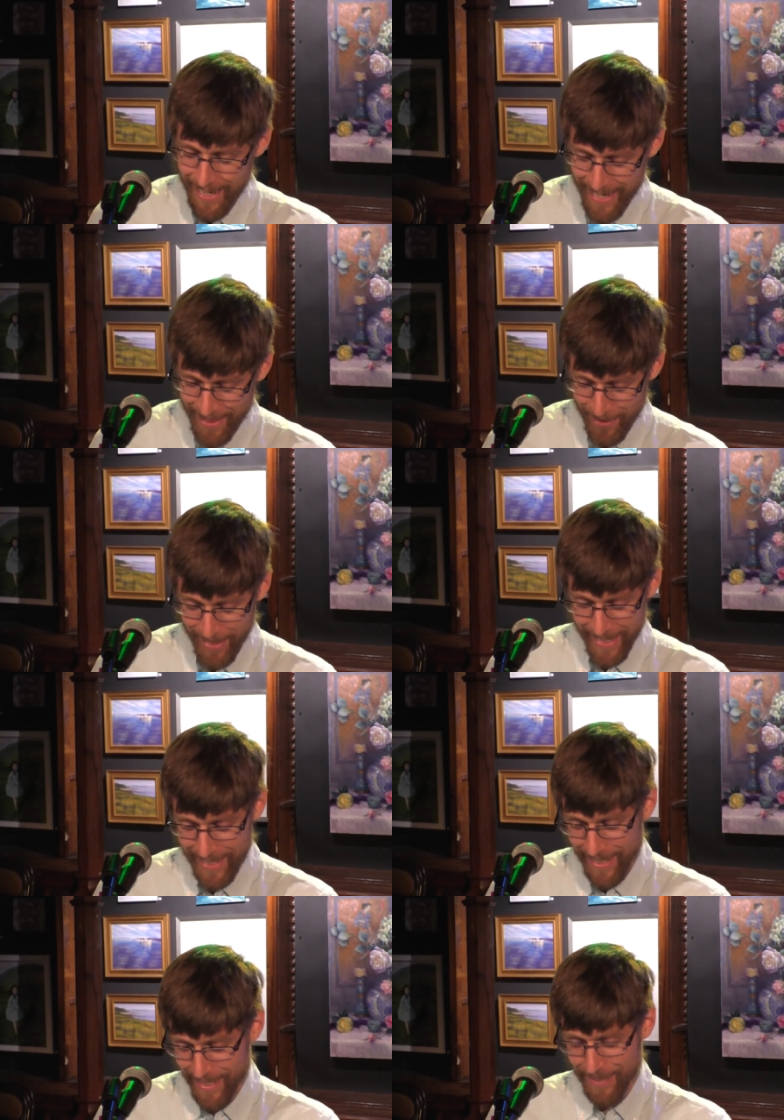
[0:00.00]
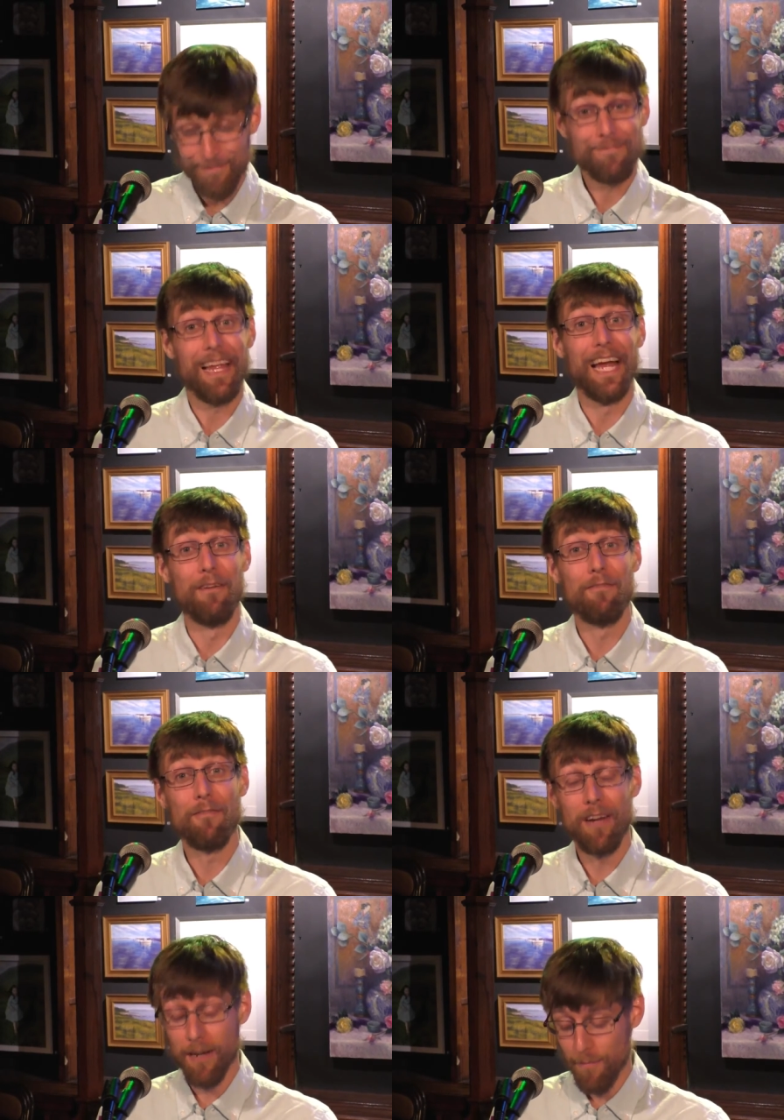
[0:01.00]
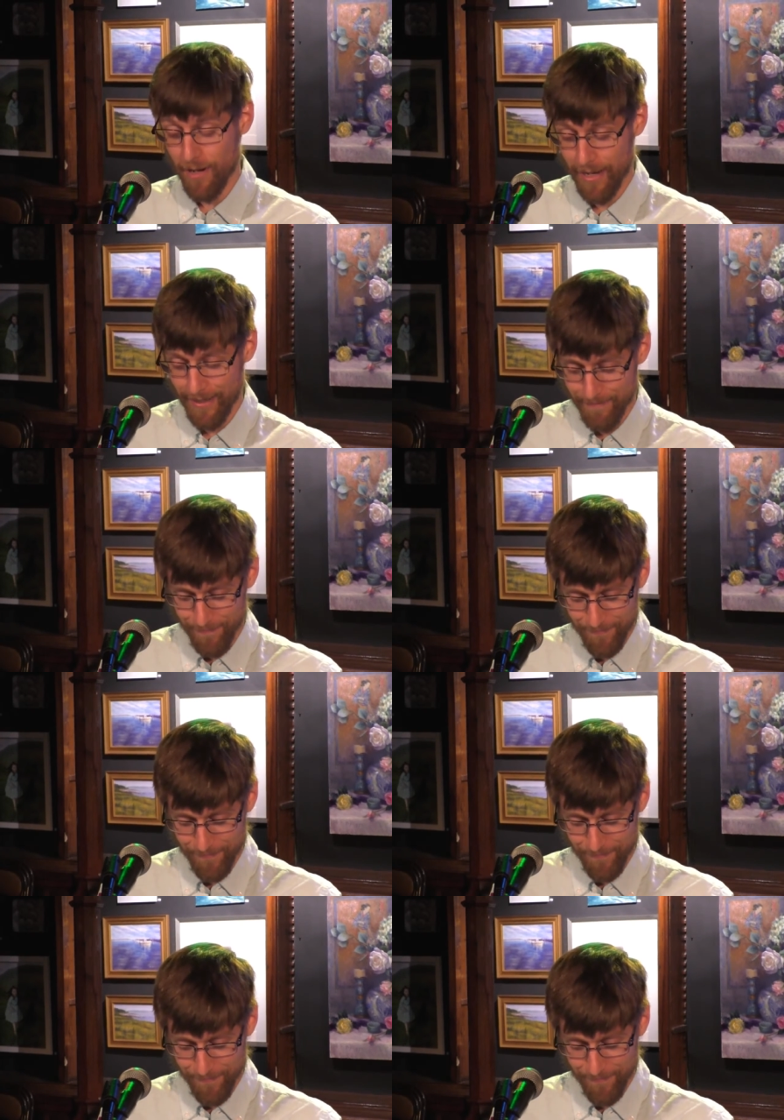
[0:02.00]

I thought I'd, uh, I had a friend of mine.